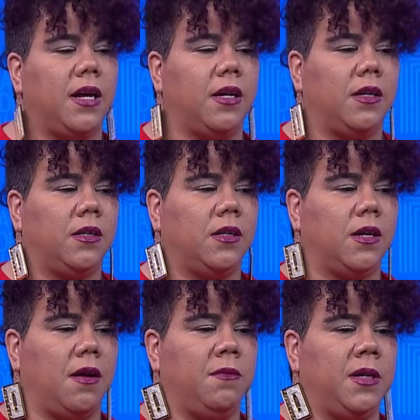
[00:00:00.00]
And
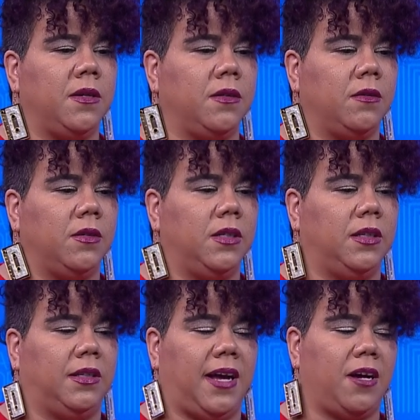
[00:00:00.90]
I mean,
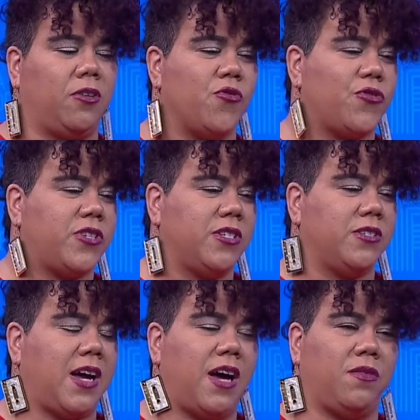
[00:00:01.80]
that goes
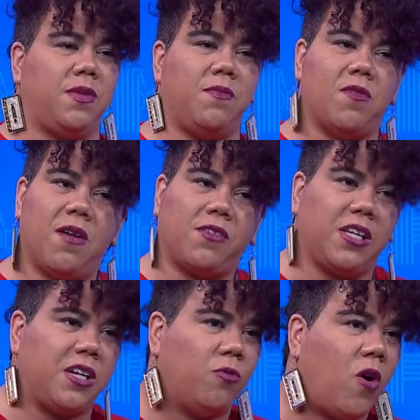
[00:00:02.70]
to how do people have
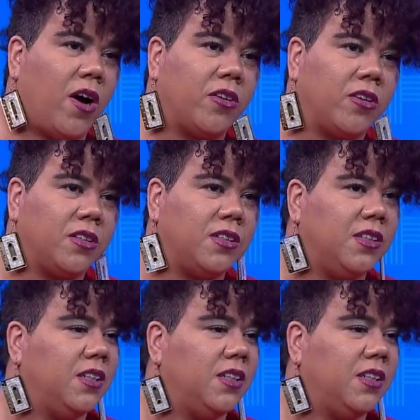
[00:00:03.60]
clean water? Right.